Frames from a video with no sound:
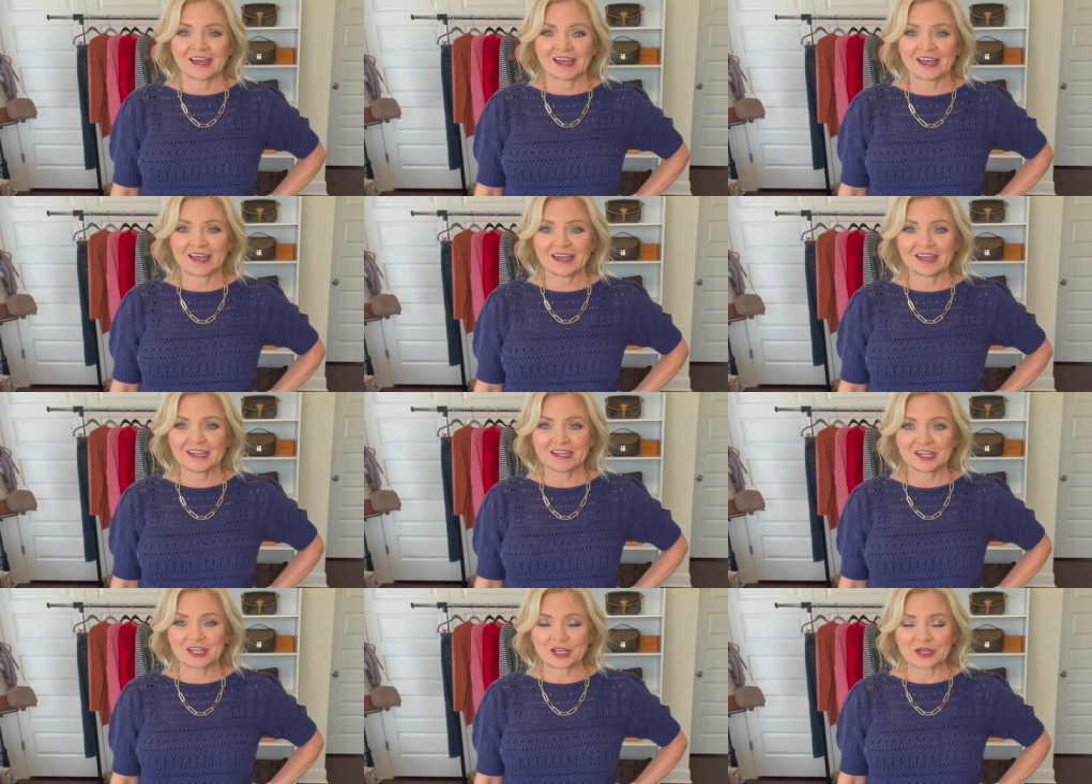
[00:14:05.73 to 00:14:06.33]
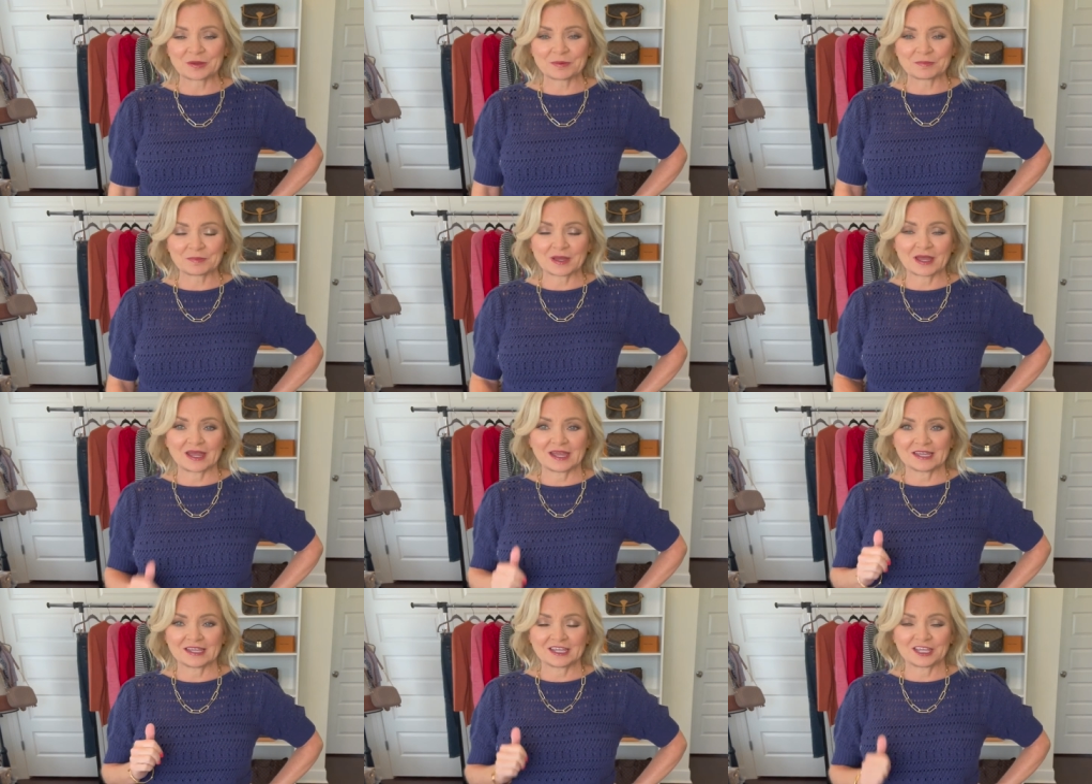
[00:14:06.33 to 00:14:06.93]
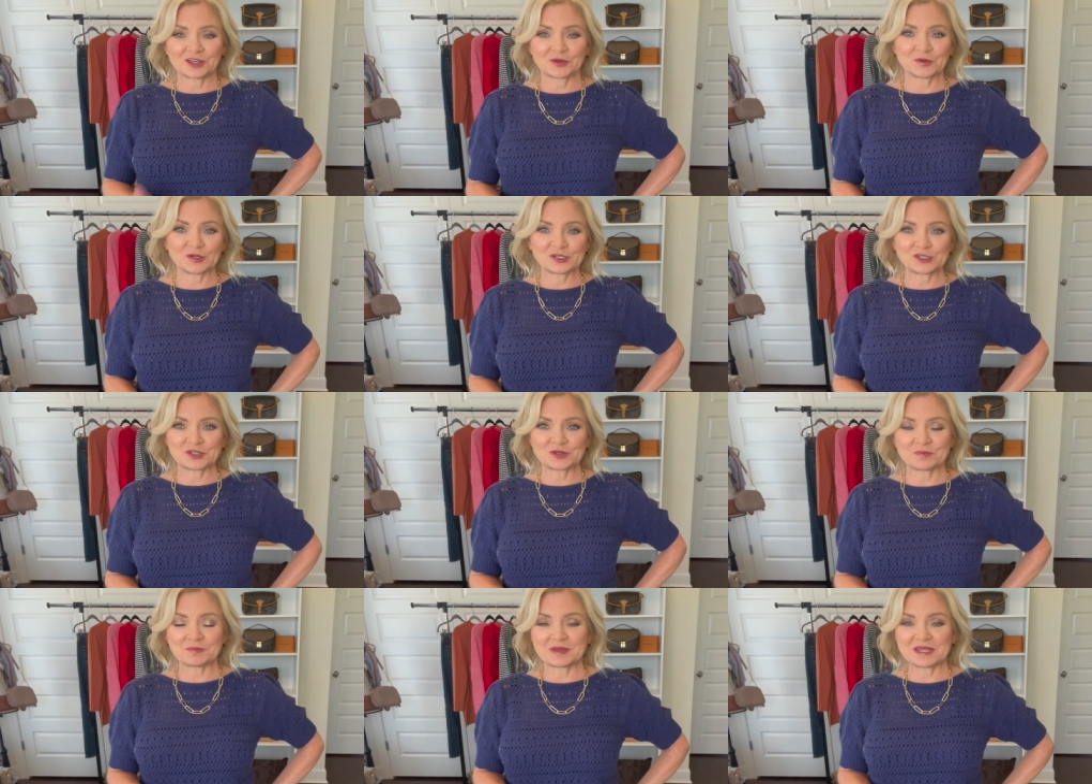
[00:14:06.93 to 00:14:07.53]
I am going
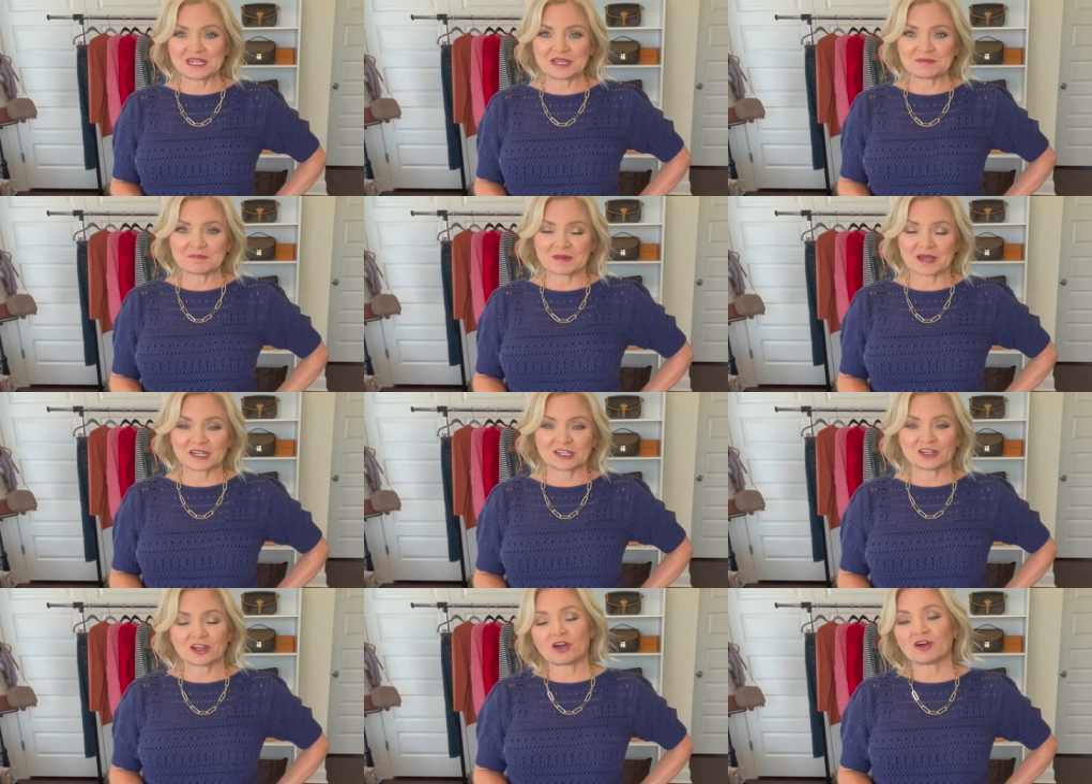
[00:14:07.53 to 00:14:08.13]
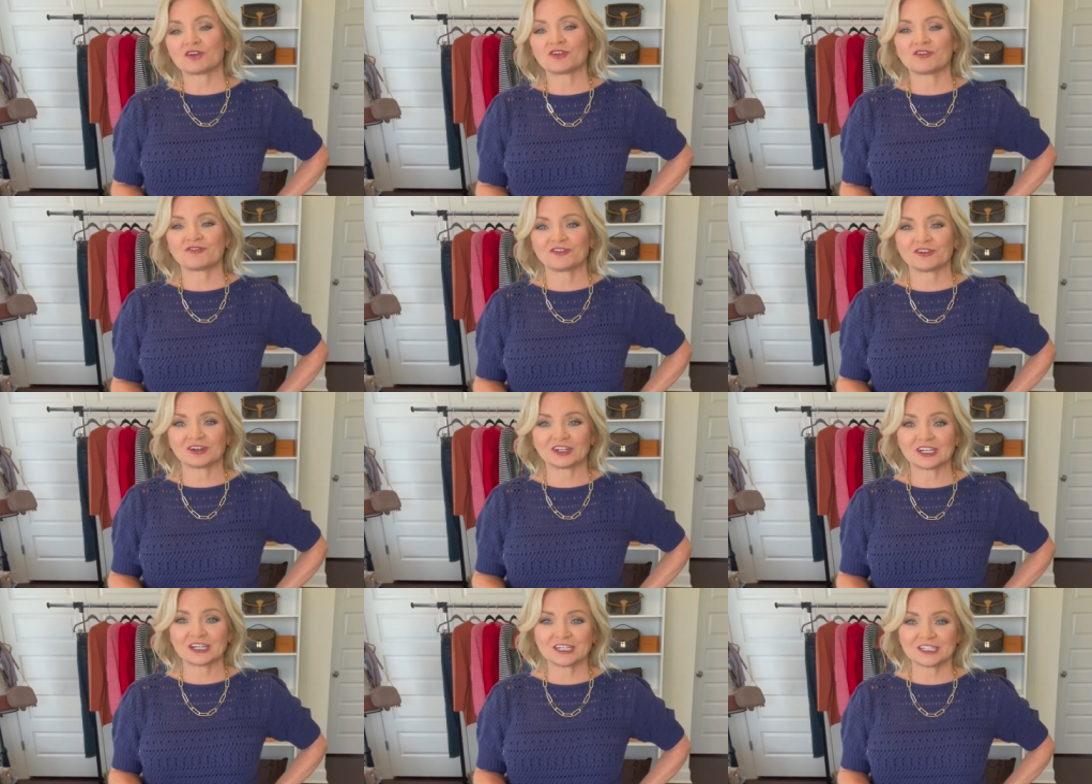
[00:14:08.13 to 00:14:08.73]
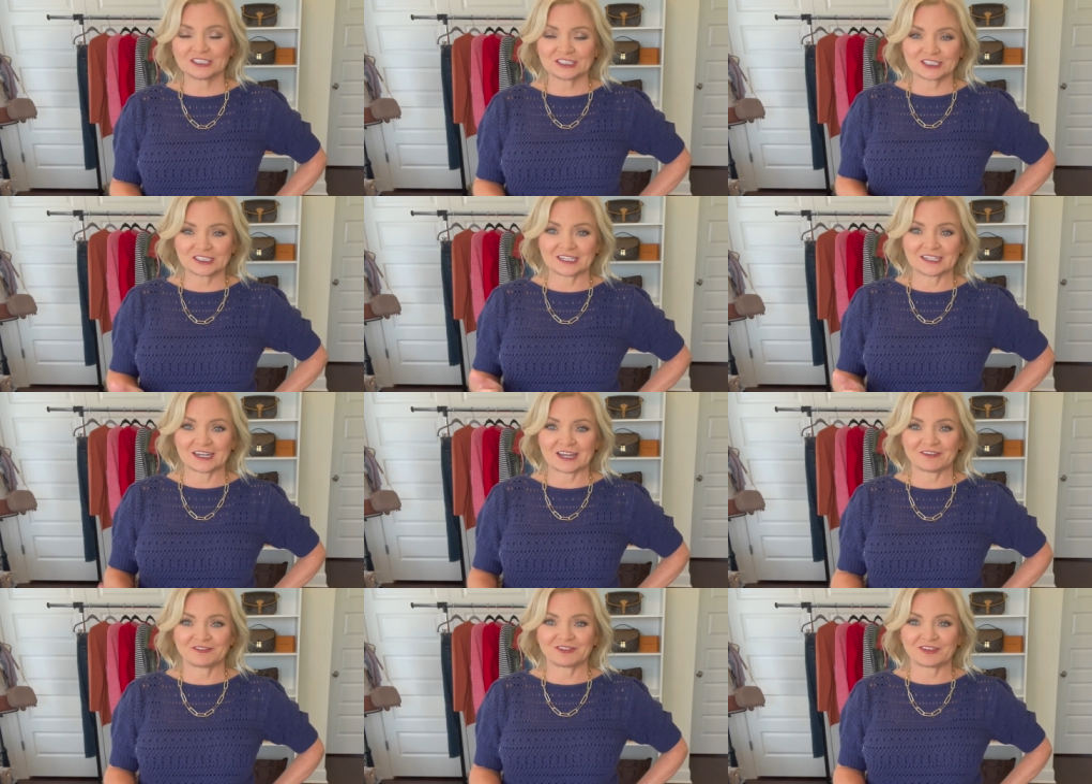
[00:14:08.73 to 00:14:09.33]
to meet my daughter for lunch
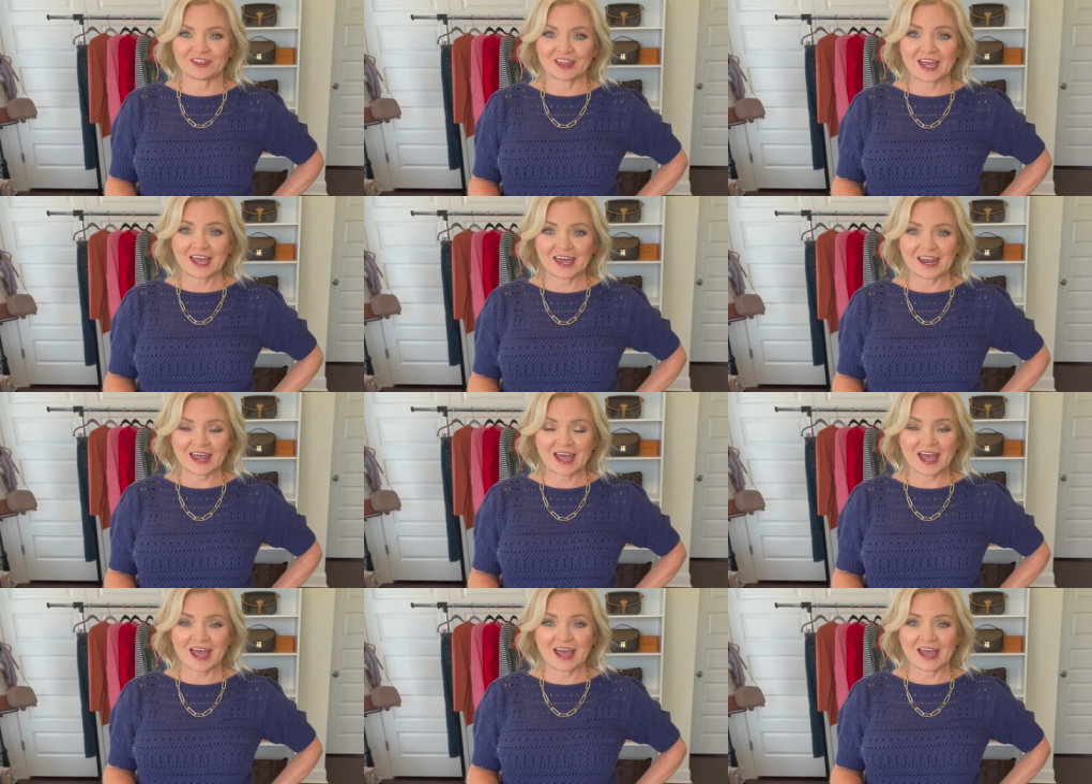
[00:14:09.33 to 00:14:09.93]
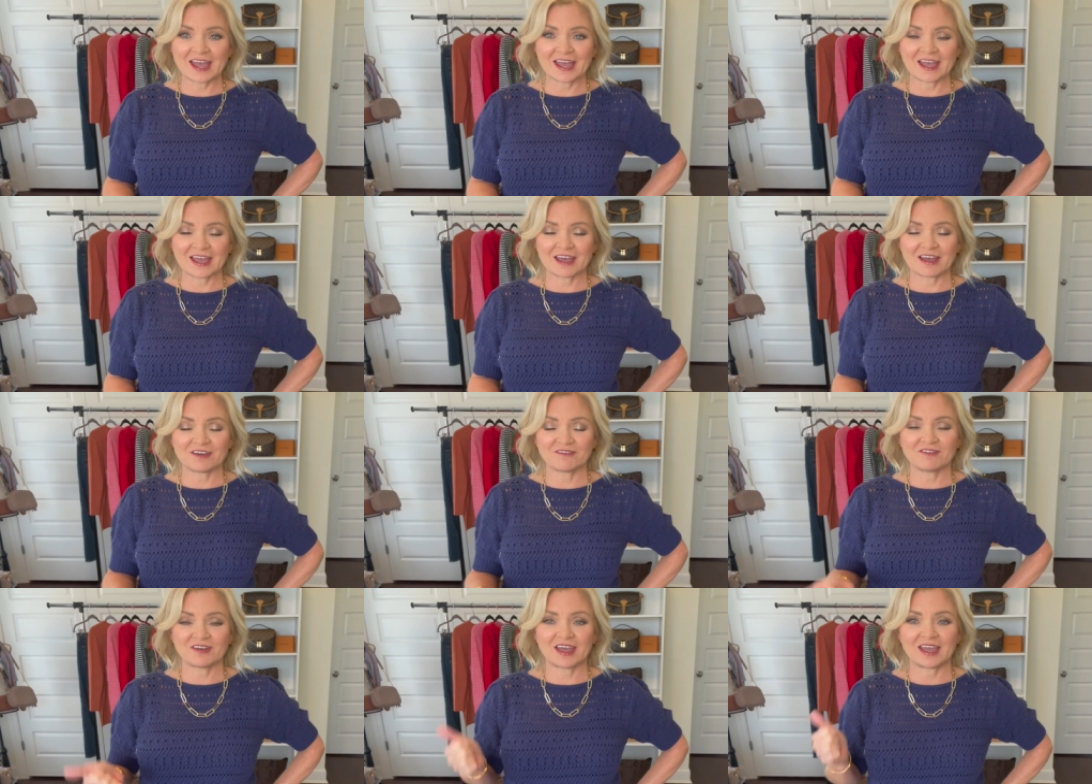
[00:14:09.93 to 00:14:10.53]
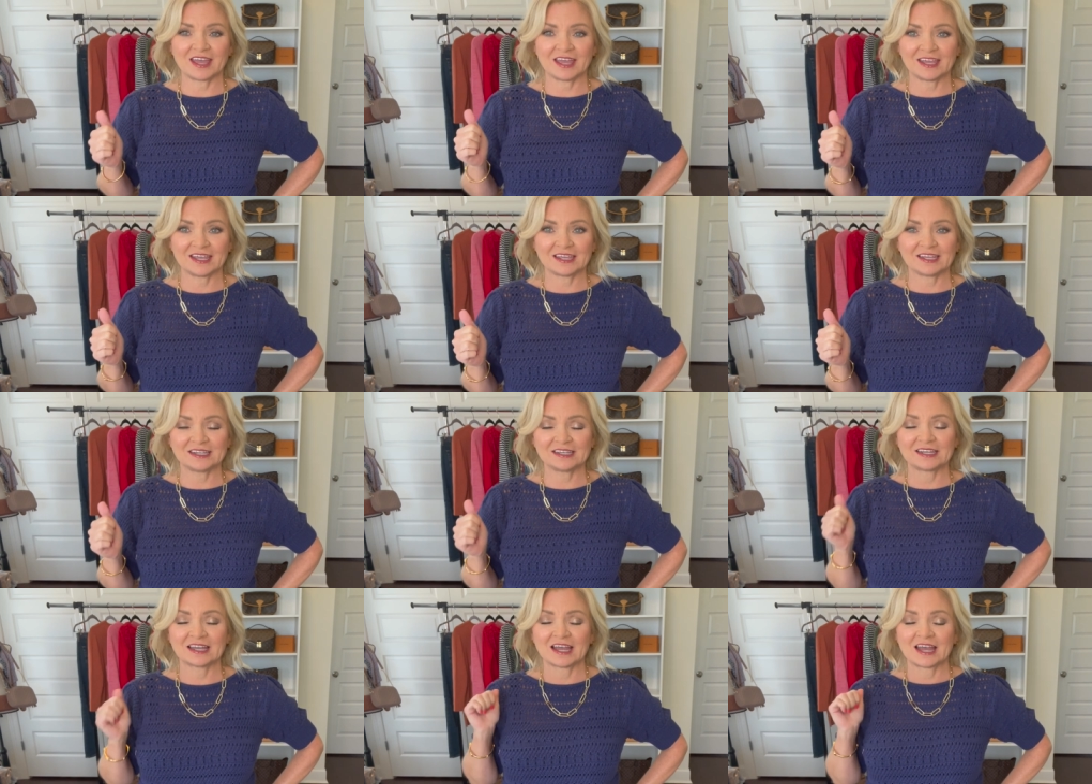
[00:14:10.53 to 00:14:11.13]
and after that I have
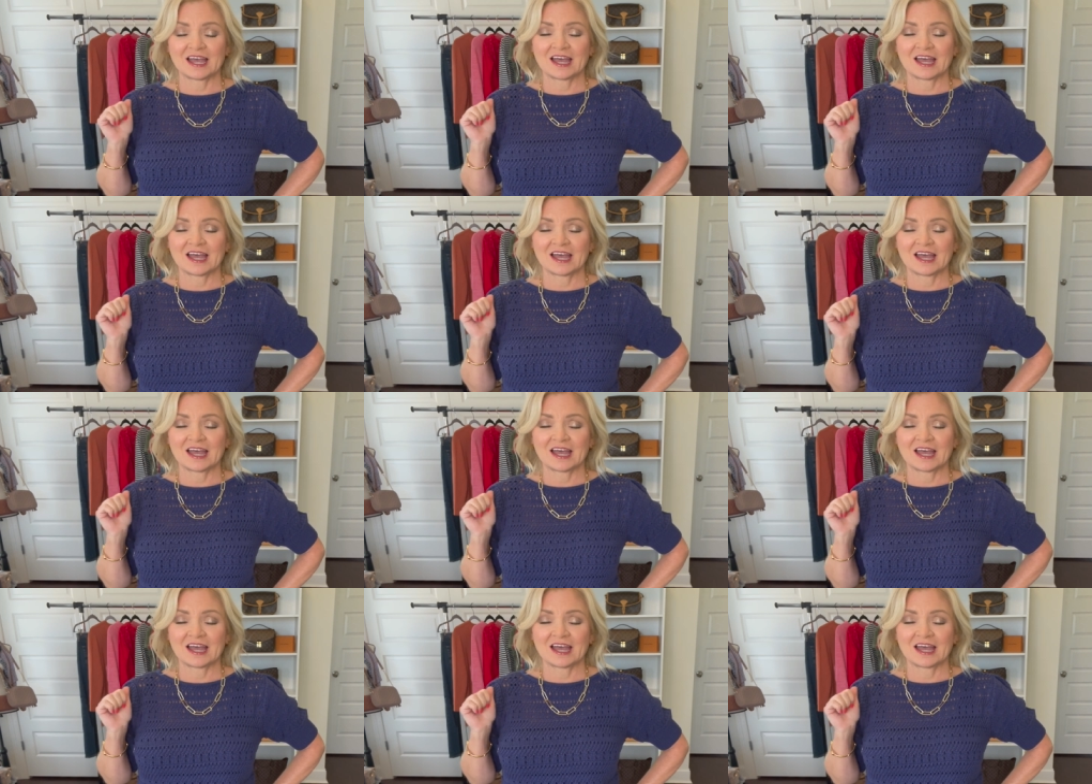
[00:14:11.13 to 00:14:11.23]
a